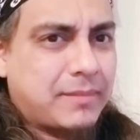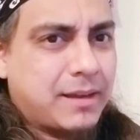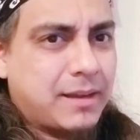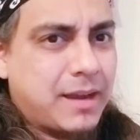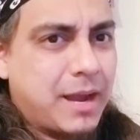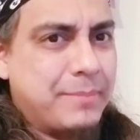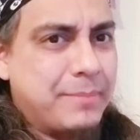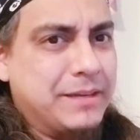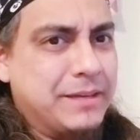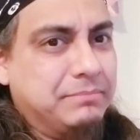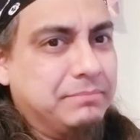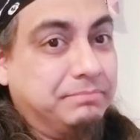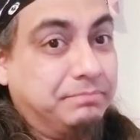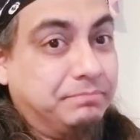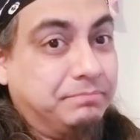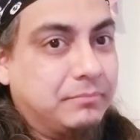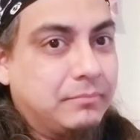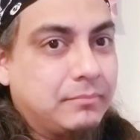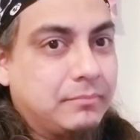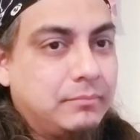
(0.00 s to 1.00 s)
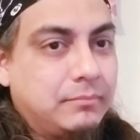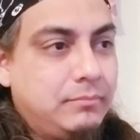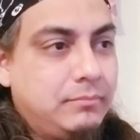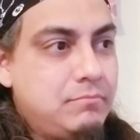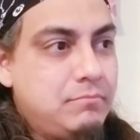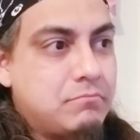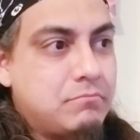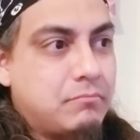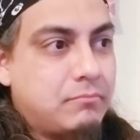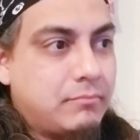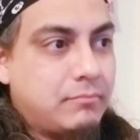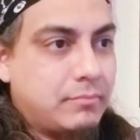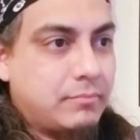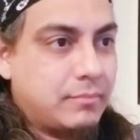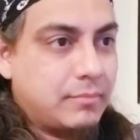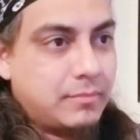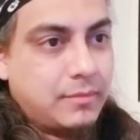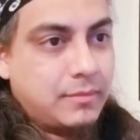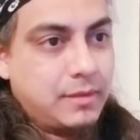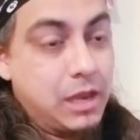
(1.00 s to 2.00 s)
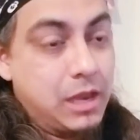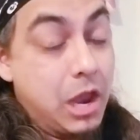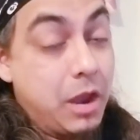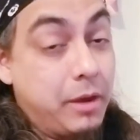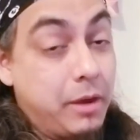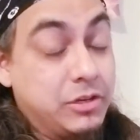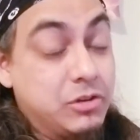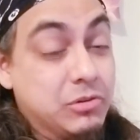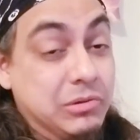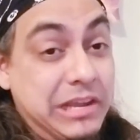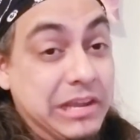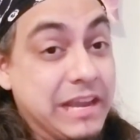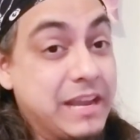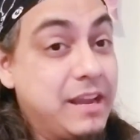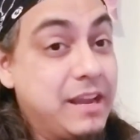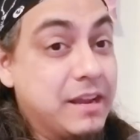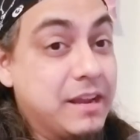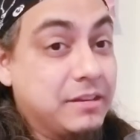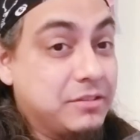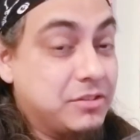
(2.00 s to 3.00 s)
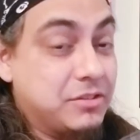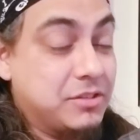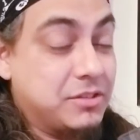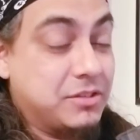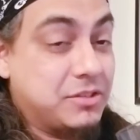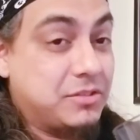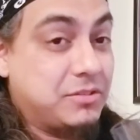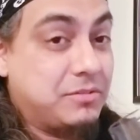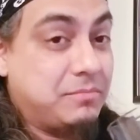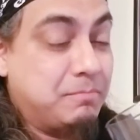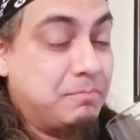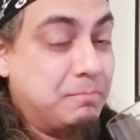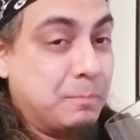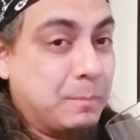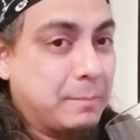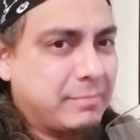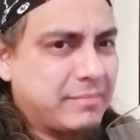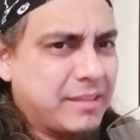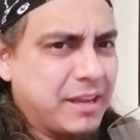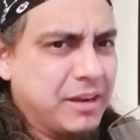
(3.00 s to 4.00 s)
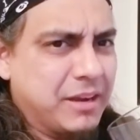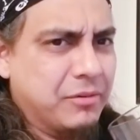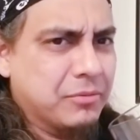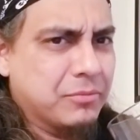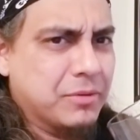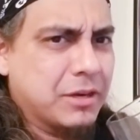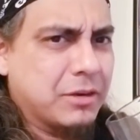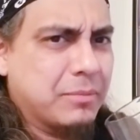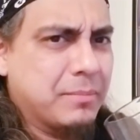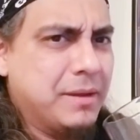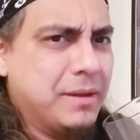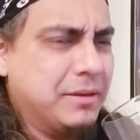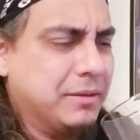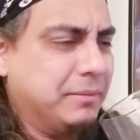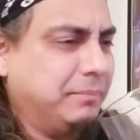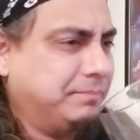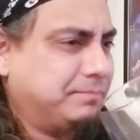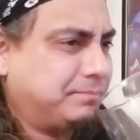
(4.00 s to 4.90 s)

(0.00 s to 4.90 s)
I mean, yeah, you can. Just I don't recommend it.